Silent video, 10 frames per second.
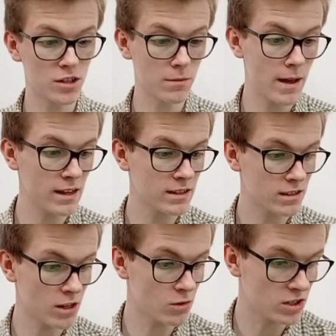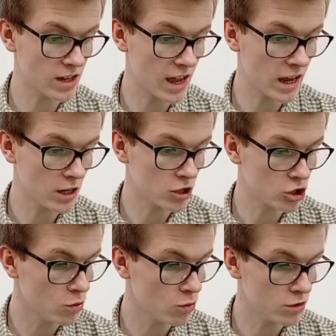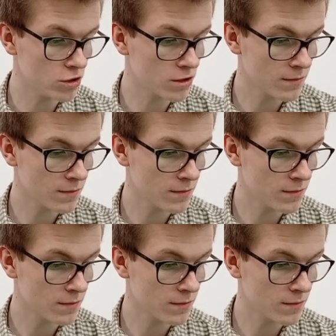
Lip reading: best, so stay tuned.